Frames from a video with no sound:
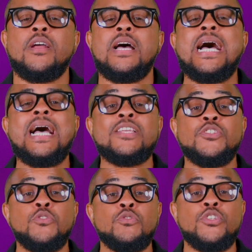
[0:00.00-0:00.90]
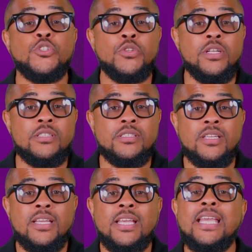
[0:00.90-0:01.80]
our high school
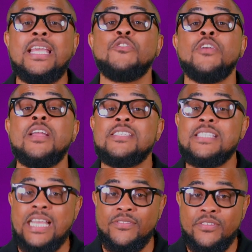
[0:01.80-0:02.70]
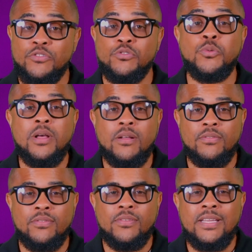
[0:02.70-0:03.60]
students in grades 7 through 12.
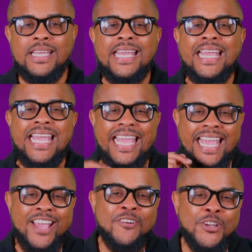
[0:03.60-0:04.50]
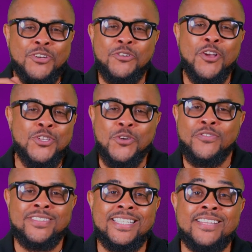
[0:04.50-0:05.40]
Here on
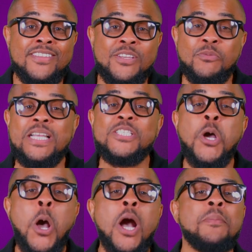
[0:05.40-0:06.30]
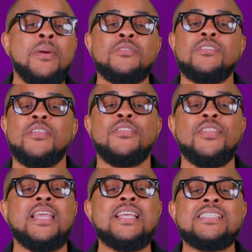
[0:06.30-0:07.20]
Crossover TV, we talk about the
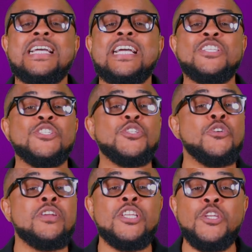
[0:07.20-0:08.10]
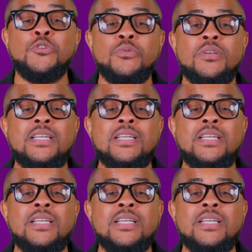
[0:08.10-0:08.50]
things that concern you.